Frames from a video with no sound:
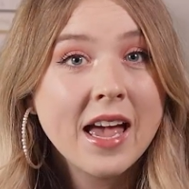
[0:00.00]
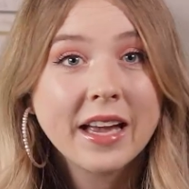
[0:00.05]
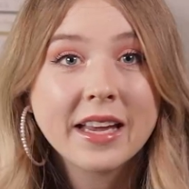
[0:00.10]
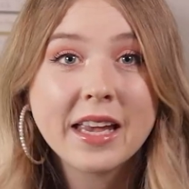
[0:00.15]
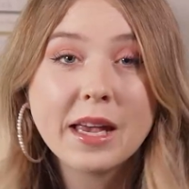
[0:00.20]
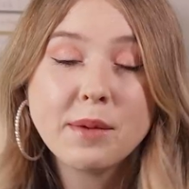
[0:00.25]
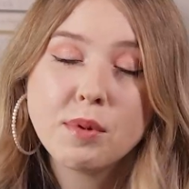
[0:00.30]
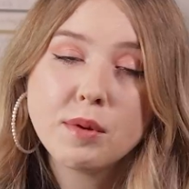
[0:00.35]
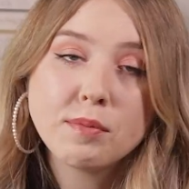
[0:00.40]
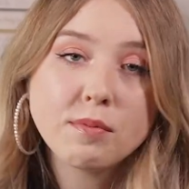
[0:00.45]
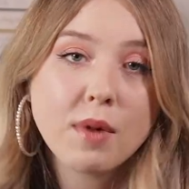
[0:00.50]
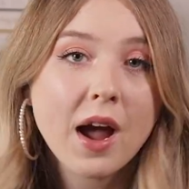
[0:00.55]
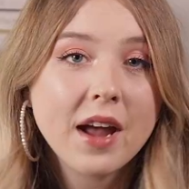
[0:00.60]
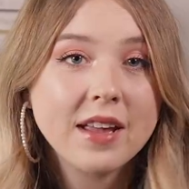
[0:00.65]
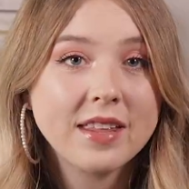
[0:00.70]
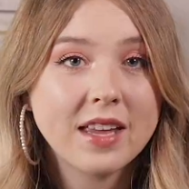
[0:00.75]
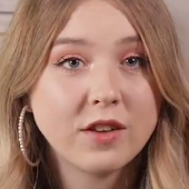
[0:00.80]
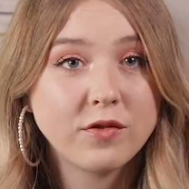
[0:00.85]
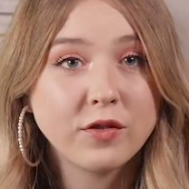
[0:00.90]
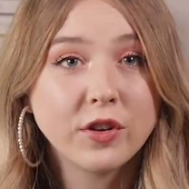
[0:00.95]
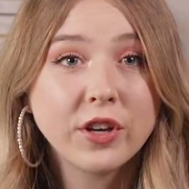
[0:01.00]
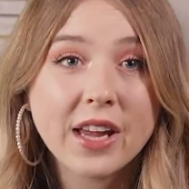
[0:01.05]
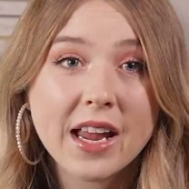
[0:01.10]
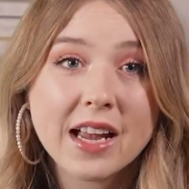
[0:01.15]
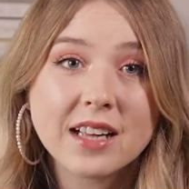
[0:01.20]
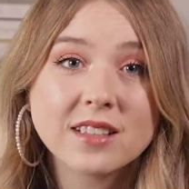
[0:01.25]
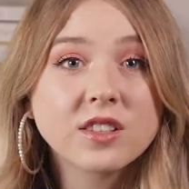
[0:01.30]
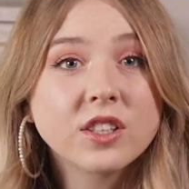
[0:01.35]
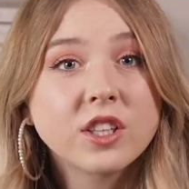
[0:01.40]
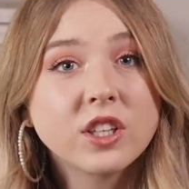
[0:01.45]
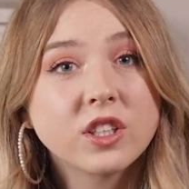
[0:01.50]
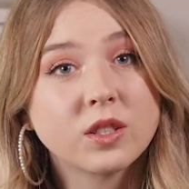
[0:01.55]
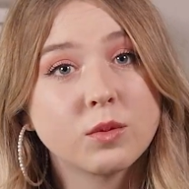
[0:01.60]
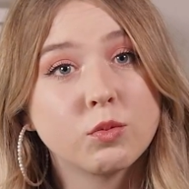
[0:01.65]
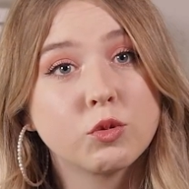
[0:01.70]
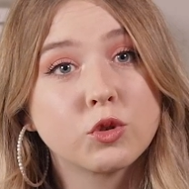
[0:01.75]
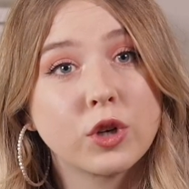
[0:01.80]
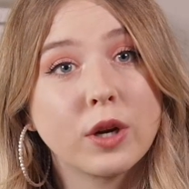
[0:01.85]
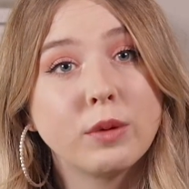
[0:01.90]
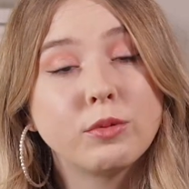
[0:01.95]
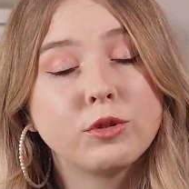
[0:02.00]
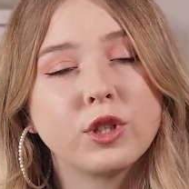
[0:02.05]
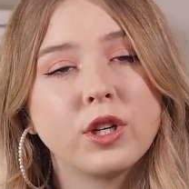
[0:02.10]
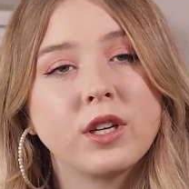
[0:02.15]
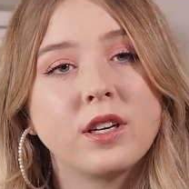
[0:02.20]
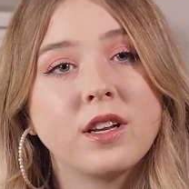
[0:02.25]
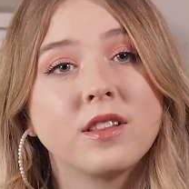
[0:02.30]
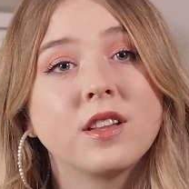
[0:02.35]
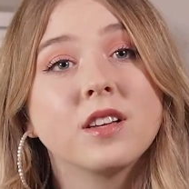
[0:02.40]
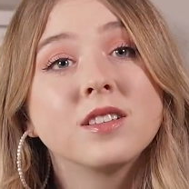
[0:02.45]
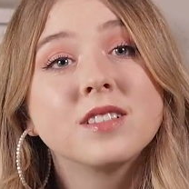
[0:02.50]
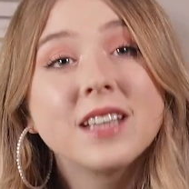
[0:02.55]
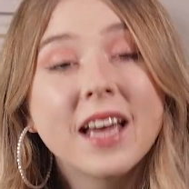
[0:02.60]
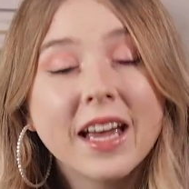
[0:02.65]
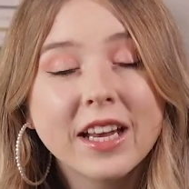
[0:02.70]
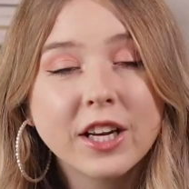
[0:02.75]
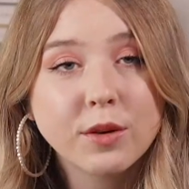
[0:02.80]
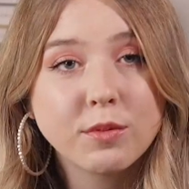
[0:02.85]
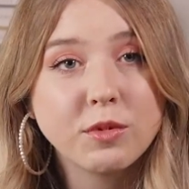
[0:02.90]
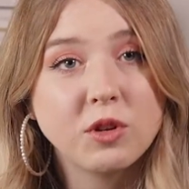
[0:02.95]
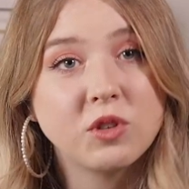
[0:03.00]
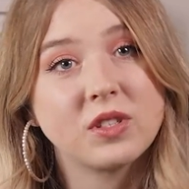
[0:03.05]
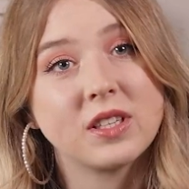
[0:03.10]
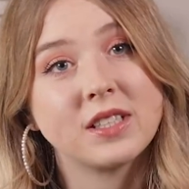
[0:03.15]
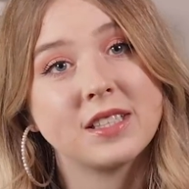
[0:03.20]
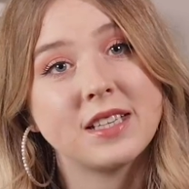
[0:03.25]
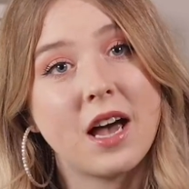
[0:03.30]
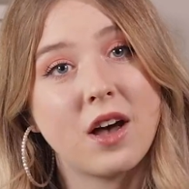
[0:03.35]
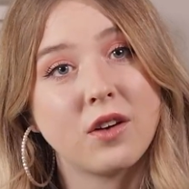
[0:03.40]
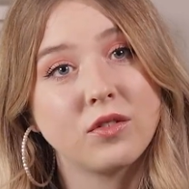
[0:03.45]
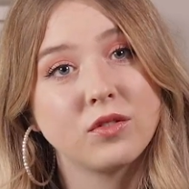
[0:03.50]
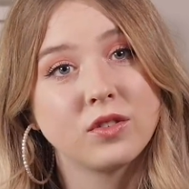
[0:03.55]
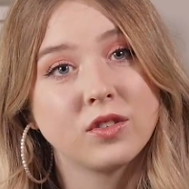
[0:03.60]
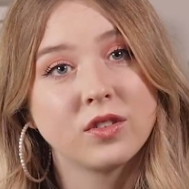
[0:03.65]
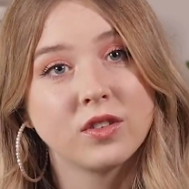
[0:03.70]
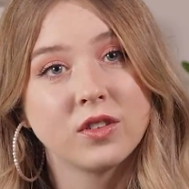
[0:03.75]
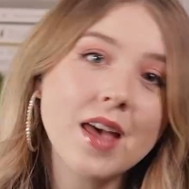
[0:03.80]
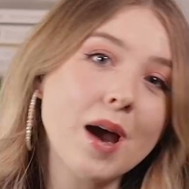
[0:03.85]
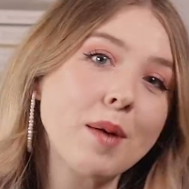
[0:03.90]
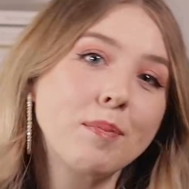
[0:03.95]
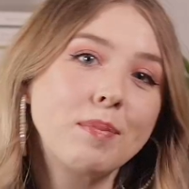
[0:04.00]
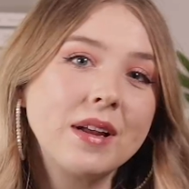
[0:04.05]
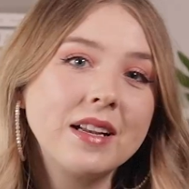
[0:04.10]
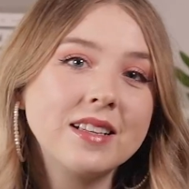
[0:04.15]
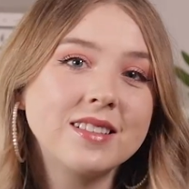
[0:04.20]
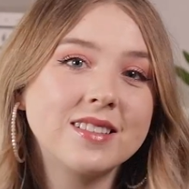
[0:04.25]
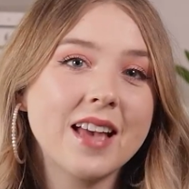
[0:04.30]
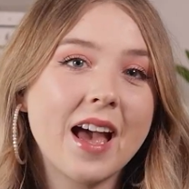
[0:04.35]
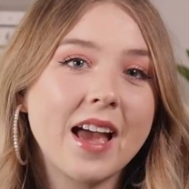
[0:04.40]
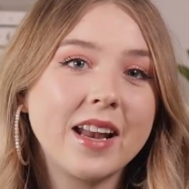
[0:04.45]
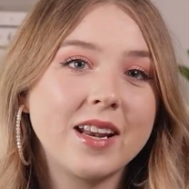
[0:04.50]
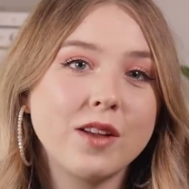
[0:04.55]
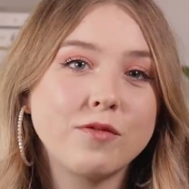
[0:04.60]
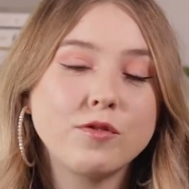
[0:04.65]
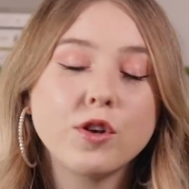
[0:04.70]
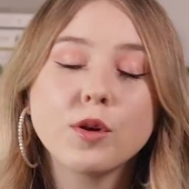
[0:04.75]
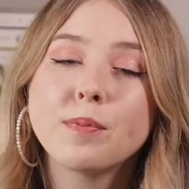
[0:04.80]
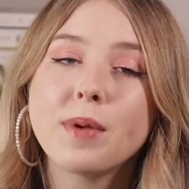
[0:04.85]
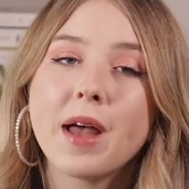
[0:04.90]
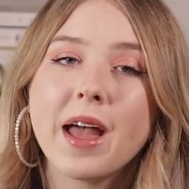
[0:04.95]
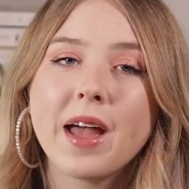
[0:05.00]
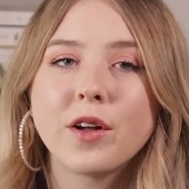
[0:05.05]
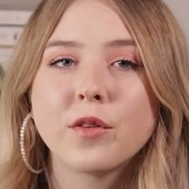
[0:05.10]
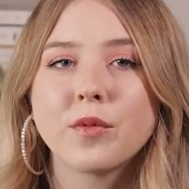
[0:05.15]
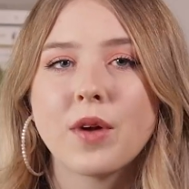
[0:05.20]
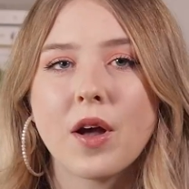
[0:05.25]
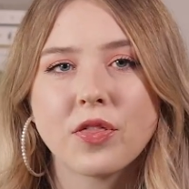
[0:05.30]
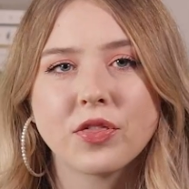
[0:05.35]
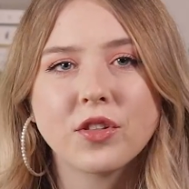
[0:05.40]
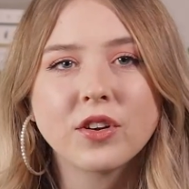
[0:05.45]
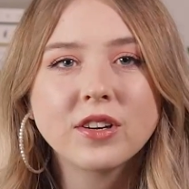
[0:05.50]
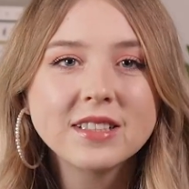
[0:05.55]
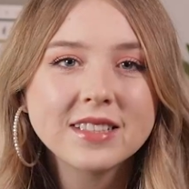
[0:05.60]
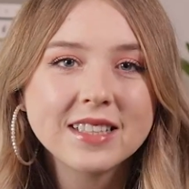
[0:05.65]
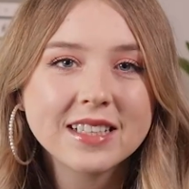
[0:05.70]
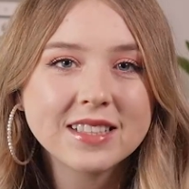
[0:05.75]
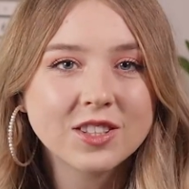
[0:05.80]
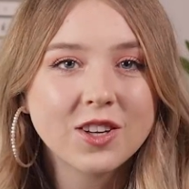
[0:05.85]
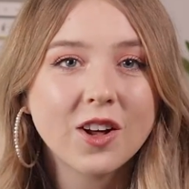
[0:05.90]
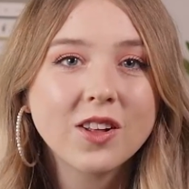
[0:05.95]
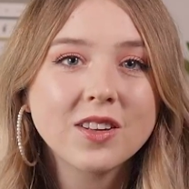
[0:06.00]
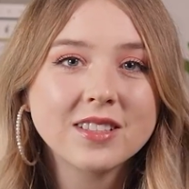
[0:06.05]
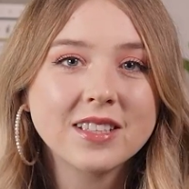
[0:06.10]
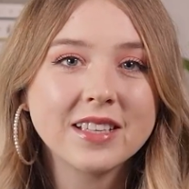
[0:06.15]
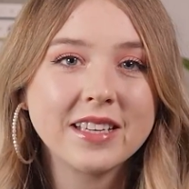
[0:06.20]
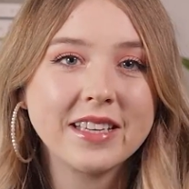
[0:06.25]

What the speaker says: Keep in mind that if you cancel your subscription, they'll take your music down. That being said, if you're paying around $36 a